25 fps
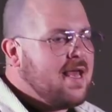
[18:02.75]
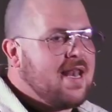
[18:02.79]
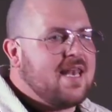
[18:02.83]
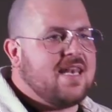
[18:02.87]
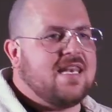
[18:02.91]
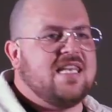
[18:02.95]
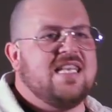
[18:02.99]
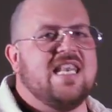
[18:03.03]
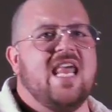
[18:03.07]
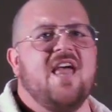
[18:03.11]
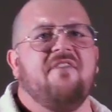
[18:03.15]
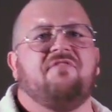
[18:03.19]

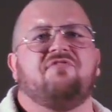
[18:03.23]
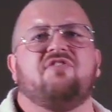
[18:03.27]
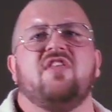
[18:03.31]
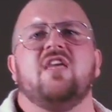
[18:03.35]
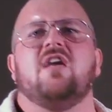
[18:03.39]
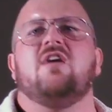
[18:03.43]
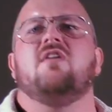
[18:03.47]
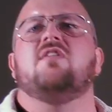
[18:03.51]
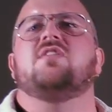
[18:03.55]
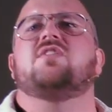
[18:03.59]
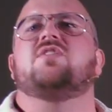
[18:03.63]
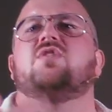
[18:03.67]

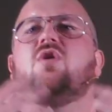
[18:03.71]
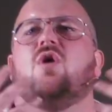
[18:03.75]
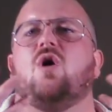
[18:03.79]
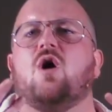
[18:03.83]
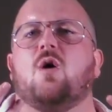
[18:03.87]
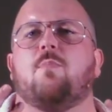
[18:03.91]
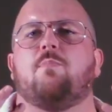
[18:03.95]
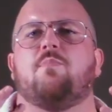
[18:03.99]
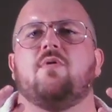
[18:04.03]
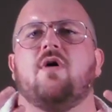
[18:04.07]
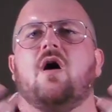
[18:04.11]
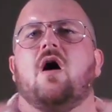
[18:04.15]
lifting us
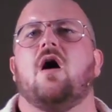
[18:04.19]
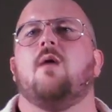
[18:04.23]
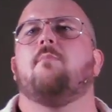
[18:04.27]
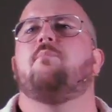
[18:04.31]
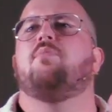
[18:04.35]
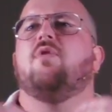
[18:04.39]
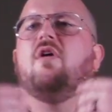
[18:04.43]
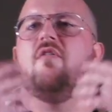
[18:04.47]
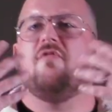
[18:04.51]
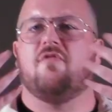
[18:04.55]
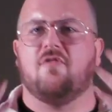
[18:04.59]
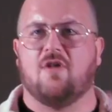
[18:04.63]
up
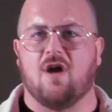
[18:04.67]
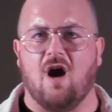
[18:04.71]
above